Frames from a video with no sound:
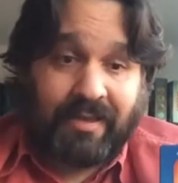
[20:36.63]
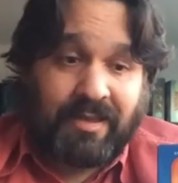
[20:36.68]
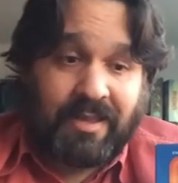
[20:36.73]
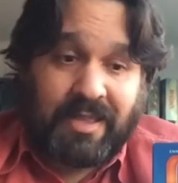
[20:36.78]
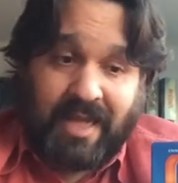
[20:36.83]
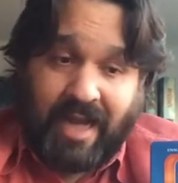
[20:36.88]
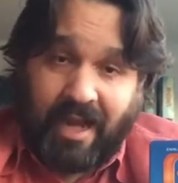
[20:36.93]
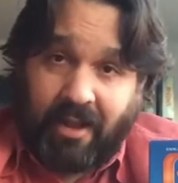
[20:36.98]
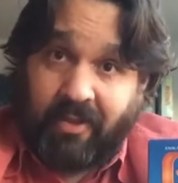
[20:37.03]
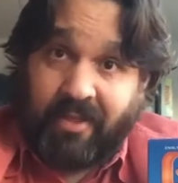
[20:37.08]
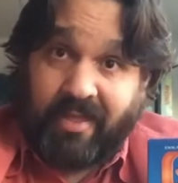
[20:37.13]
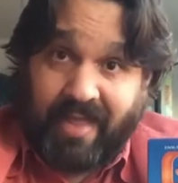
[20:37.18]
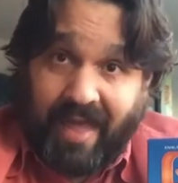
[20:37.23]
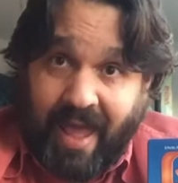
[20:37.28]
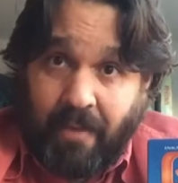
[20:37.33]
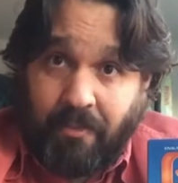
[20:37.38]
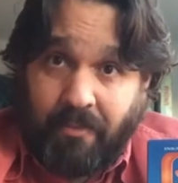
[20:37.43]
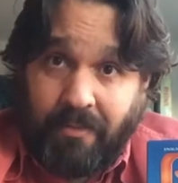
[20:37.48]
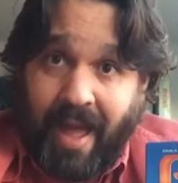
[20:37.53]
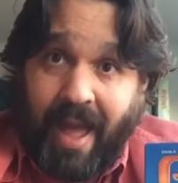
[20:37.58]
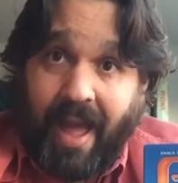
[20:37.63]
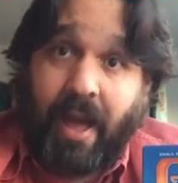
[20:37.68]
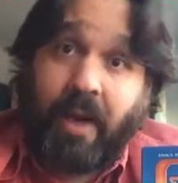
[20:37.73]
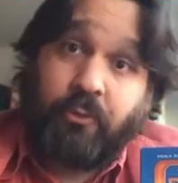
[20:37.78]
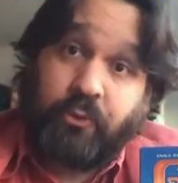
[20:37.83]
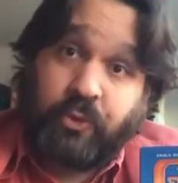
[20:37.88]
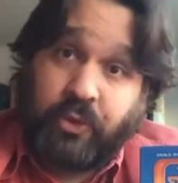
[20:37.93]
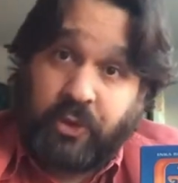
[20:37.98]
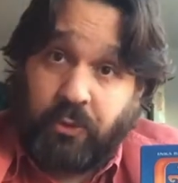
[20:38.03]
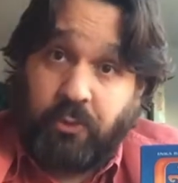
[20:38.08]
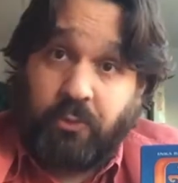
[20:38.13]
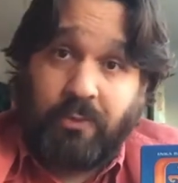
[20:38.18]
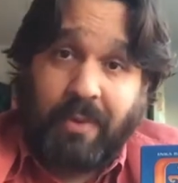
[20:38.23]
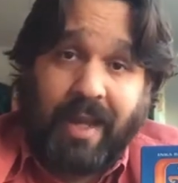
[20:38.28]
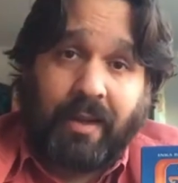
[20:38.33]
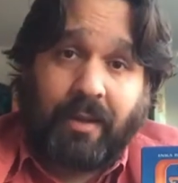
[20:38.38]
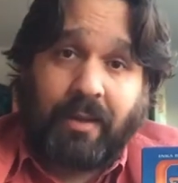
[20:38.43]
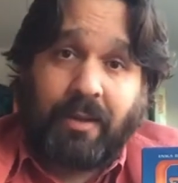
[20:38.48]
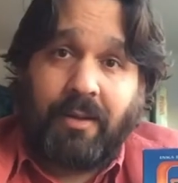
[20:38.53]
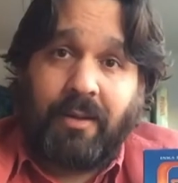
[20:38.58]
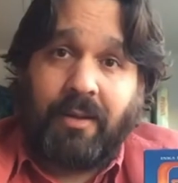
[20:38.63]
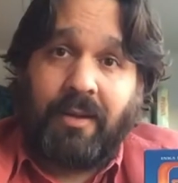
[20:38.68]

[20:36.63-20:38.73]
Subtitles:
tell them how to win.